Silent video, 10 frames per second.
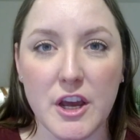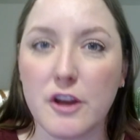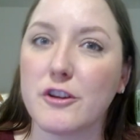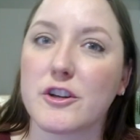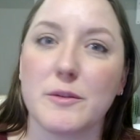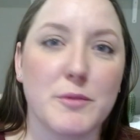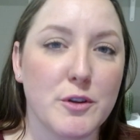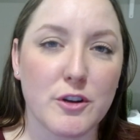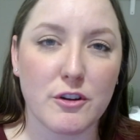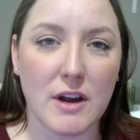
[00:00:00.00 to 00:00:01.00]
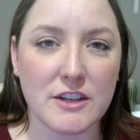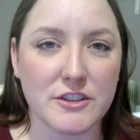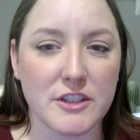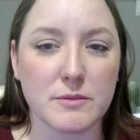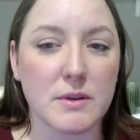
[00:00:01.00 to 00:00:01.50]
your computer
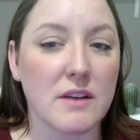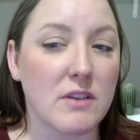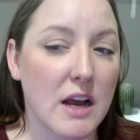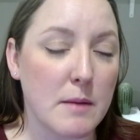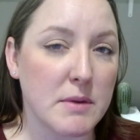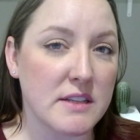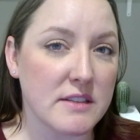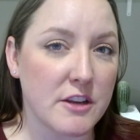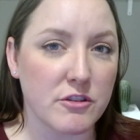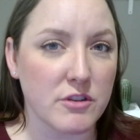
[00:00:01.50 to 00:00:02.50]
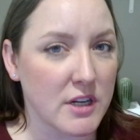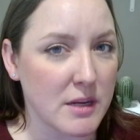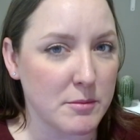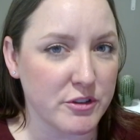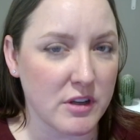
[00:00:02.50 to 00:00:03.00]
crashes, whatever happens, and you're not
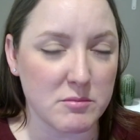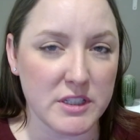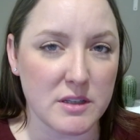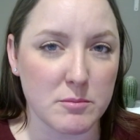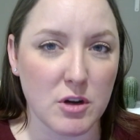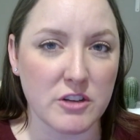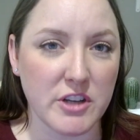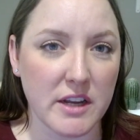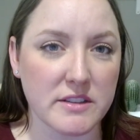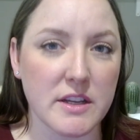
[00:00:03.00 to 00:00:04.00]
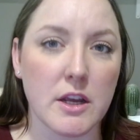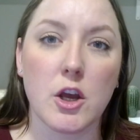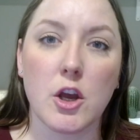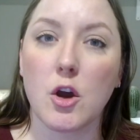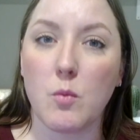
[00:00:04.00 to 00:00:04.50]
able to complete the project.
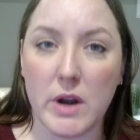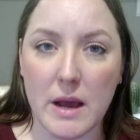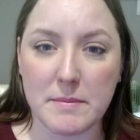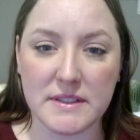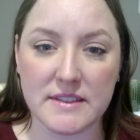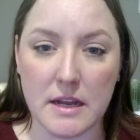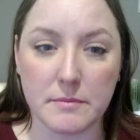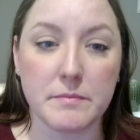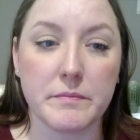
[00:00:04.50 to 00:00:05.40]
What happens then?